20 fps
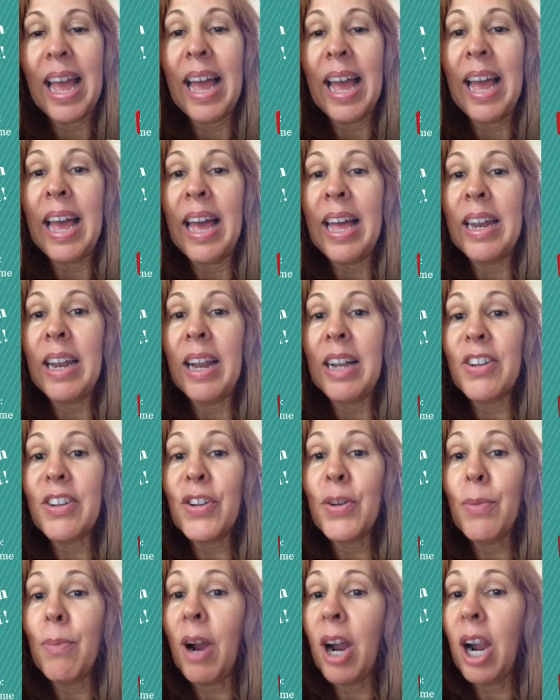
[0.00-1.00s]
And
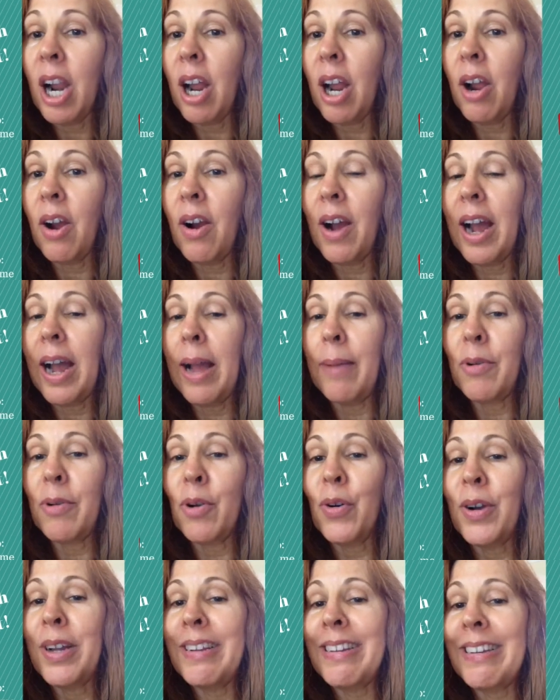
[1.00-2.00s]
tomorrow I'm
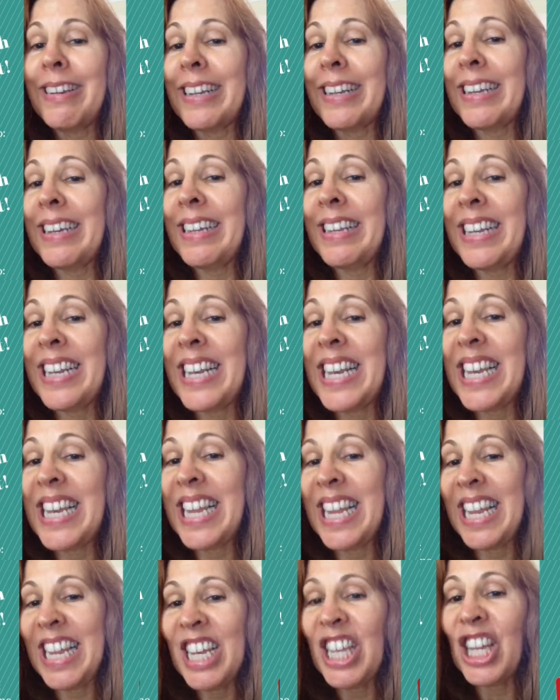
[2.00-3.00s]
going to
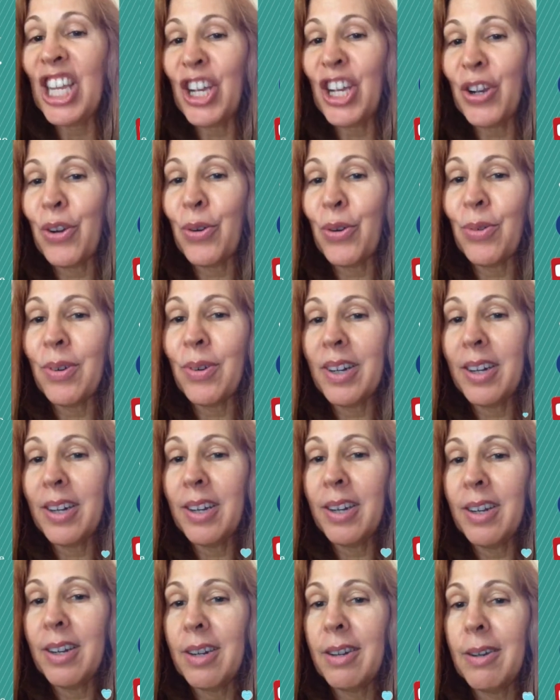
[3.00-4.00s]
continue
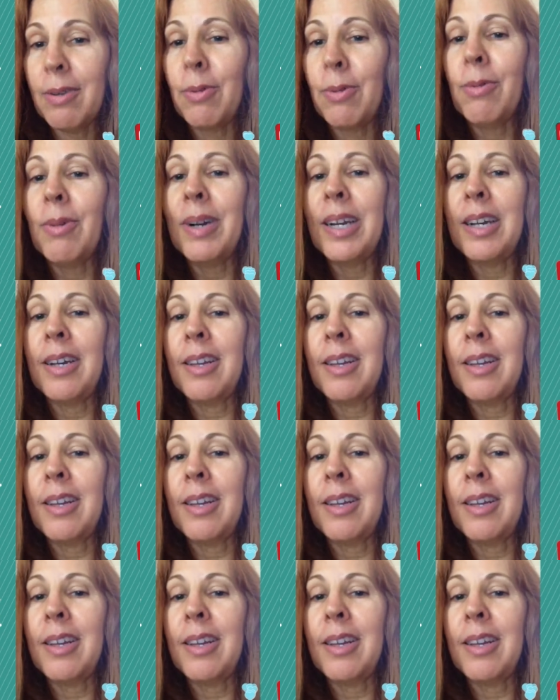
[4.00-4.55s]
with